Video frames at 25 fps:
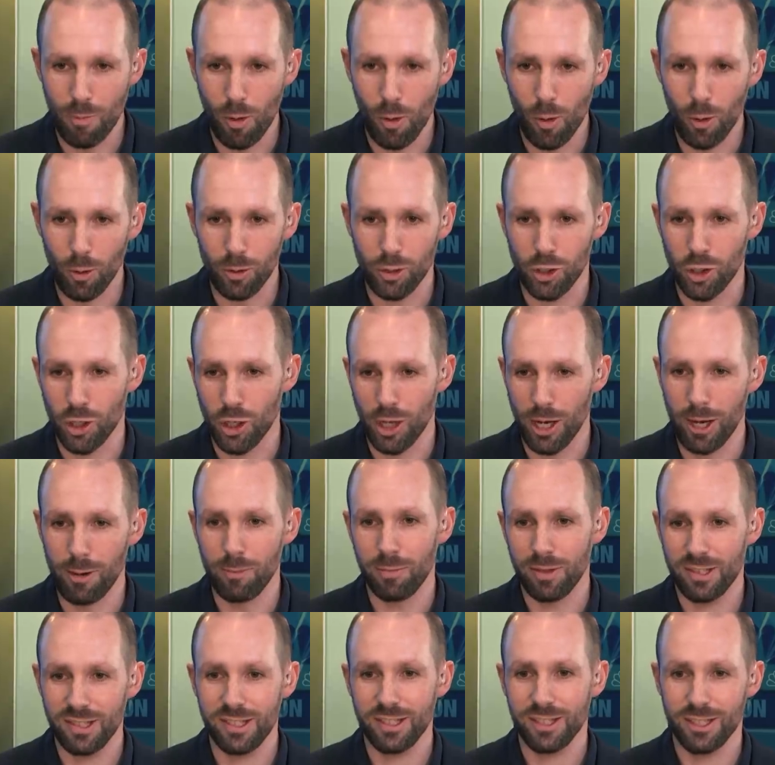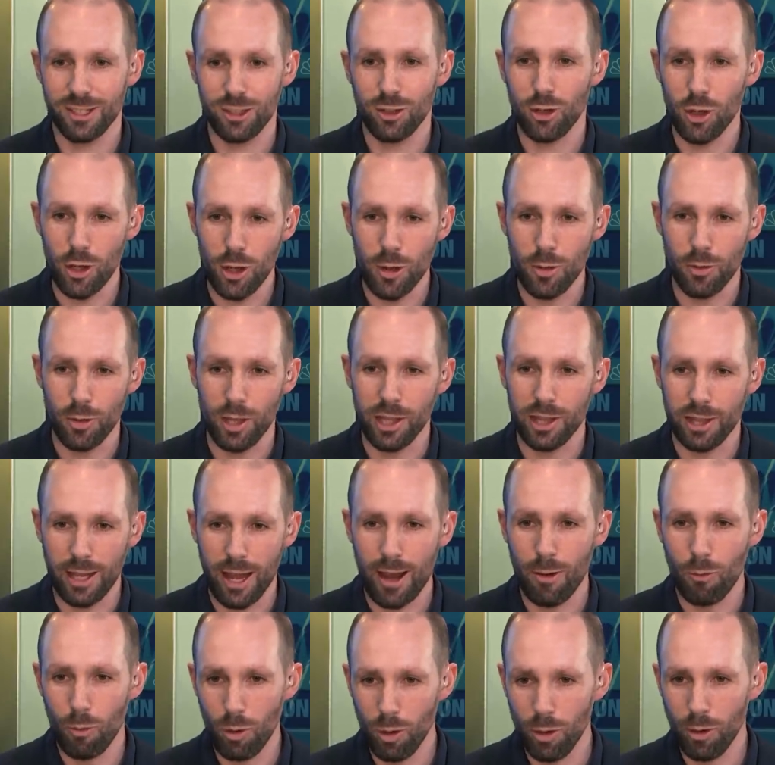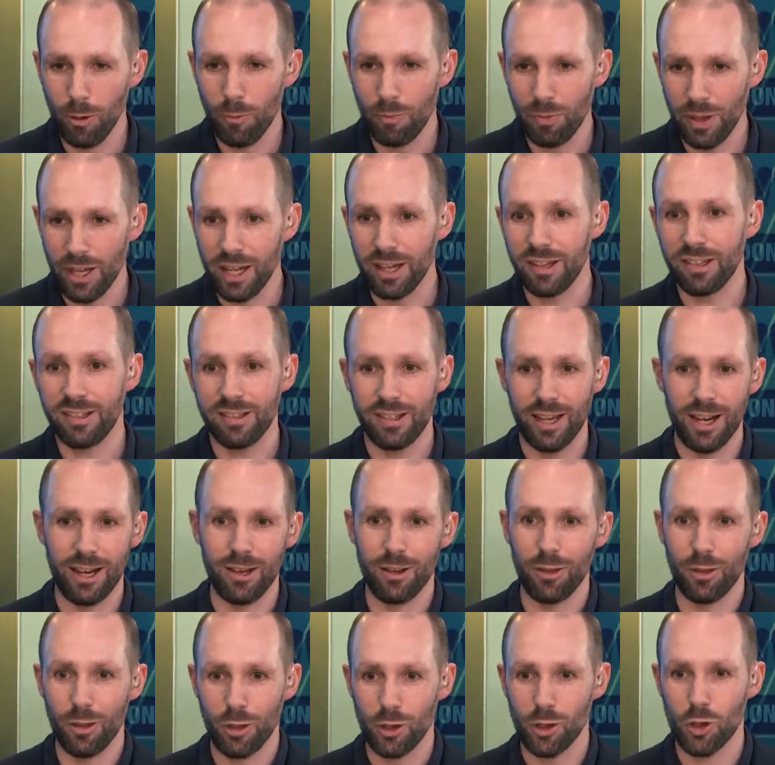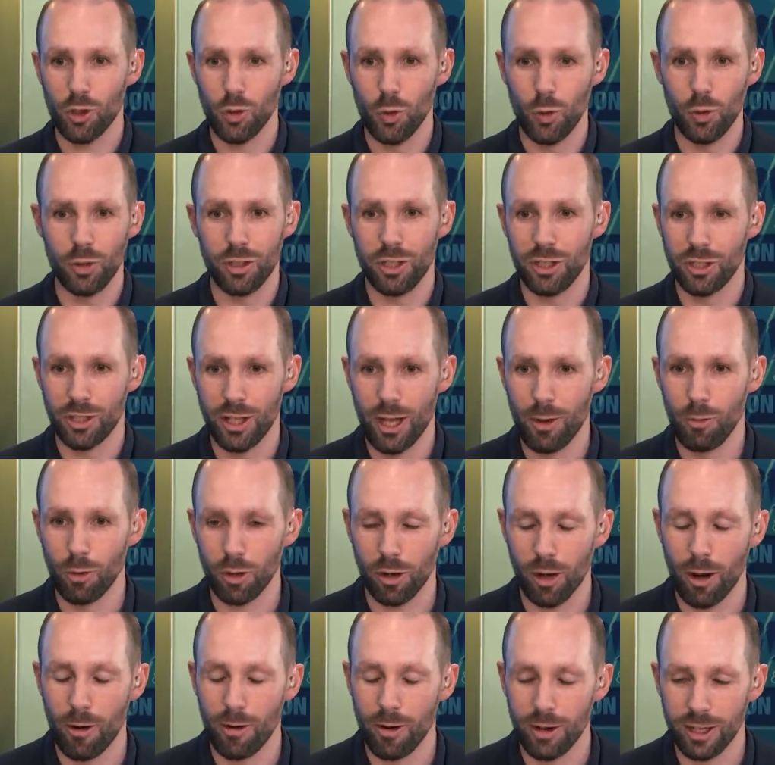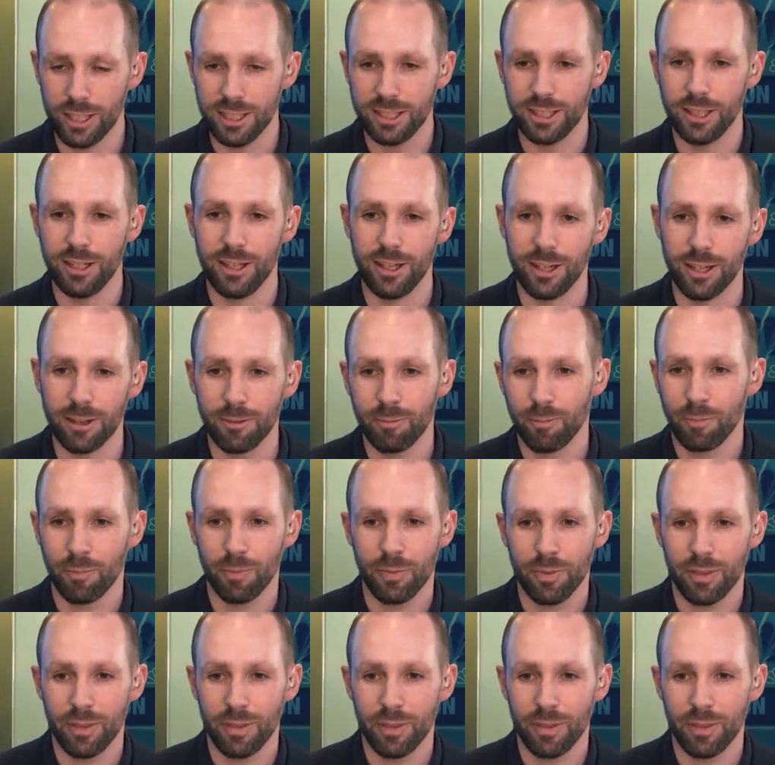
more chips. Do you think that will extend the shortage that we're currently seeing?